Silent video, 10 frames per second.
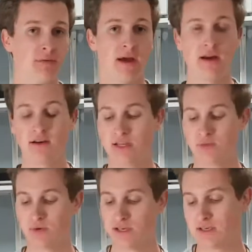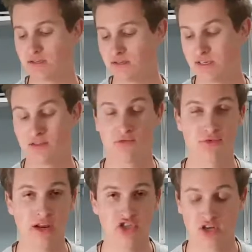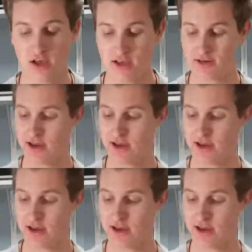Apparently we need the French kind.